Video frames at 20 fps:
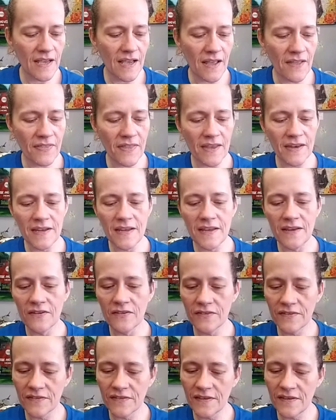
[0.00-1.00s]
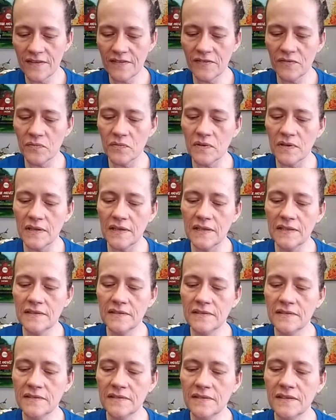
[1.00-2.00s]
And then here's this
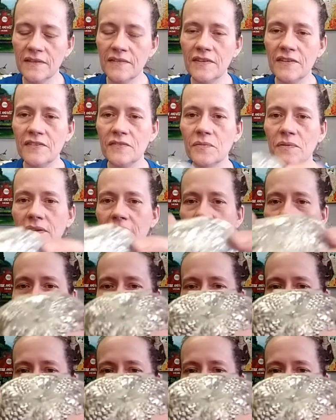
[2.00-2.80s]
one. And this one has